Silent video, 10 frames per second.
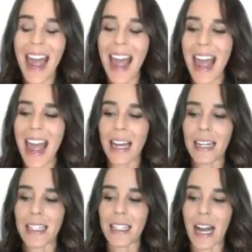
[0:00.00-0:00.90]

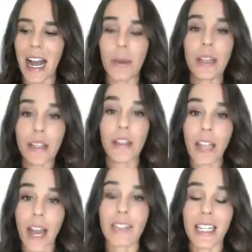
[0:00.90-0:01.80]
And I would
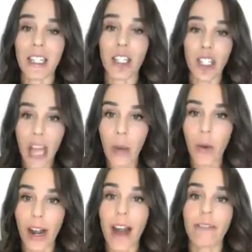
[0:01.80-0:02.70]
literally have to
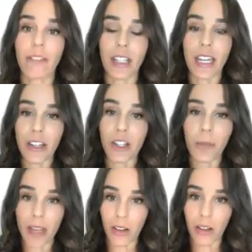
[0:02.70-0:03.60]
shower after each
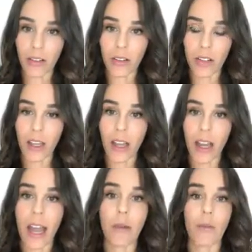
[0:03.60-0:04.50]
meal
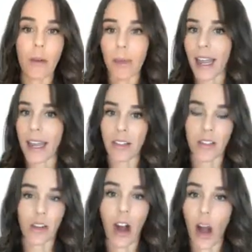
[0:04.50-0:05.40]
and run my hands
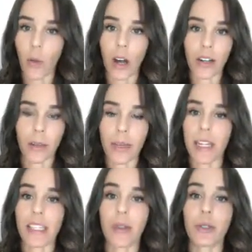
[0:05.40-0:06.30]
under hot water
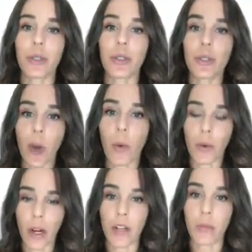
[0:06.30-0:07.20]
because I was so
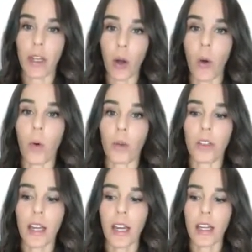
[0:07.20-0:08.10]
incredibly cold.
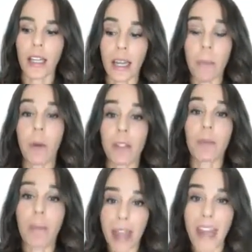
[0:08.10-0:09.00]
Like it
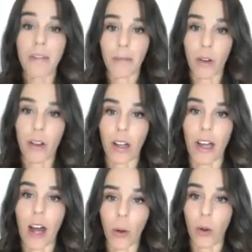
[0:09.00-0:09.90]
was painful
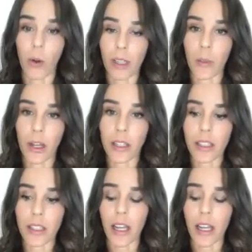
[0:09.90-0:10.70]
how cold I was.